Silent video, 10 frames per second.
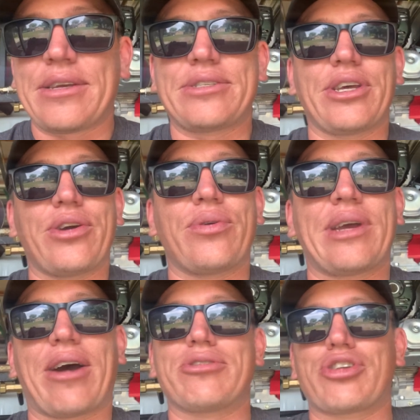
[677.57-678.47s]
So
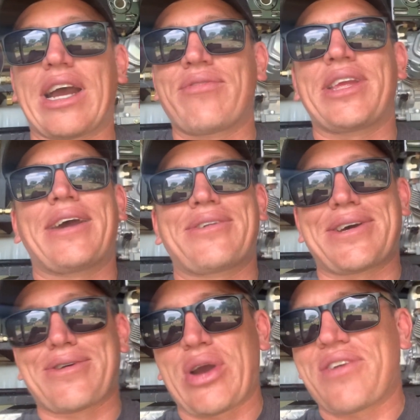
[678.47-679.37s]
I was driving down
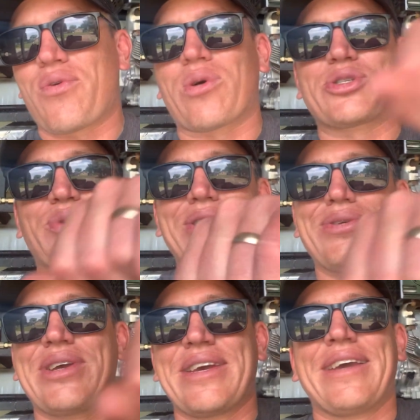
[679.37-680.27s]
uh, Wake Forest Road,